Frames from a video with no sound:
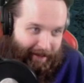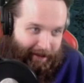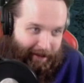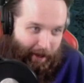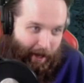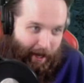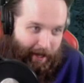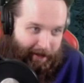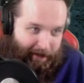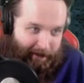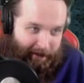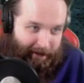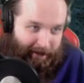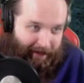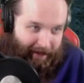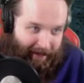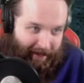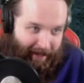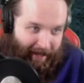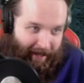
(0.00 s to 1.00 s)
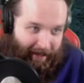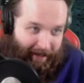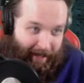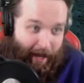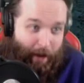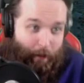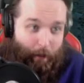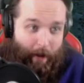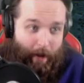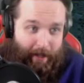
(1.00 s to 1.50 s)
Great. I
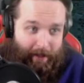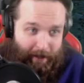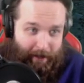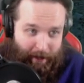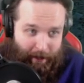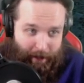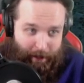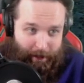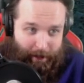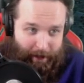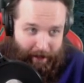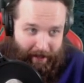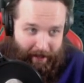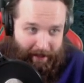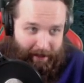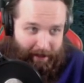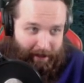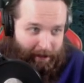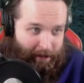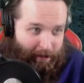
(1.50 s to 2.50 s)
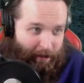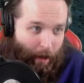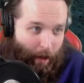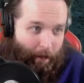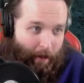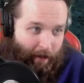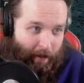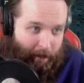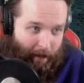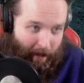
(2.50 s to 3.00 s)
can't wait to use these in
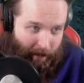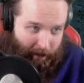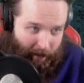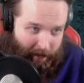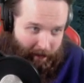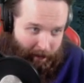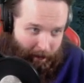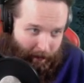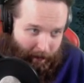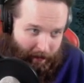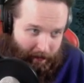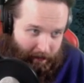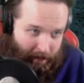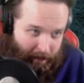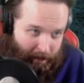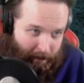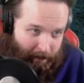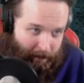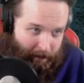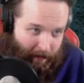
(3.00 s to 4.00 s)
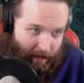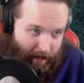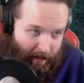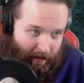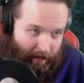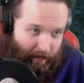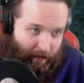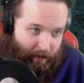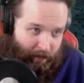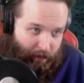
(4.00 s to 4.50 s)
some of my recipes.
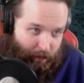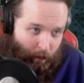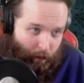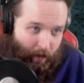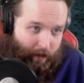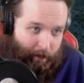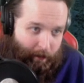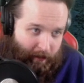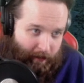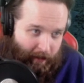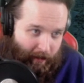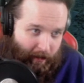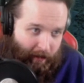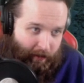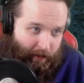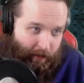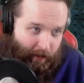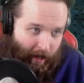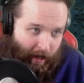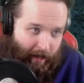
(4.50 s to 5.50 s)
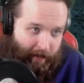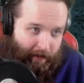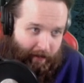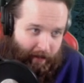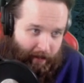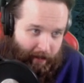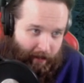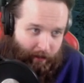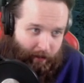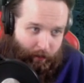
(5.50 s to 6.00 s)
There is one in particular, I
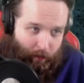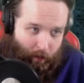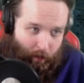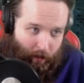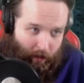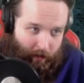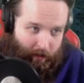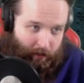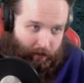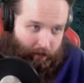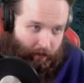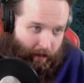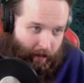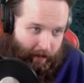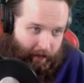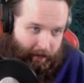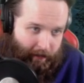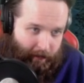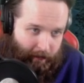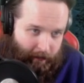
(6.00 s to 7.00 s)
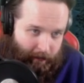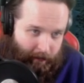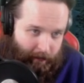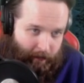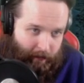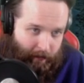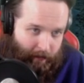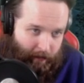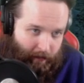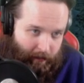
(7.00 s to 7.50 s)
think it'll work great.
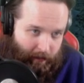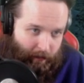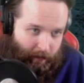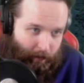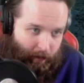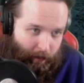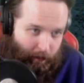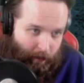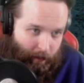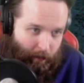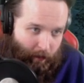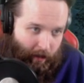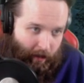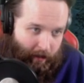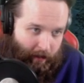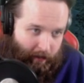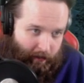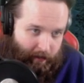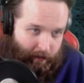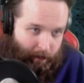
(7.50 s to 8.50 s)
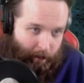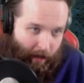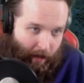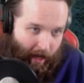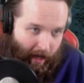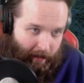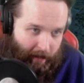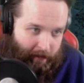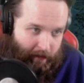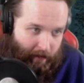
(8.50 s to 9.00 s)
So what do we want here? This
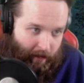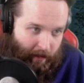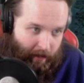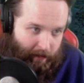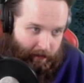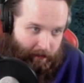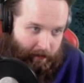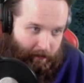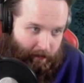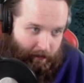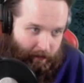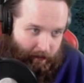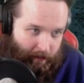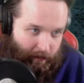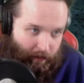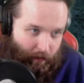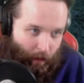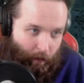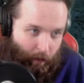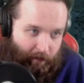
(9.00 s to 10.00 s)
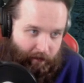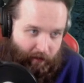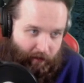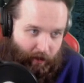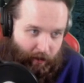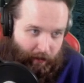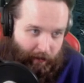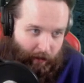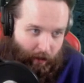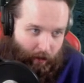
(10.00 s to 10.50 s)
bag's nice. Goat
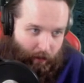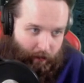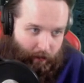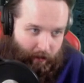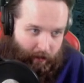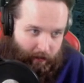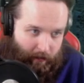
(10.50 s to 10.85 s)
fur cloak.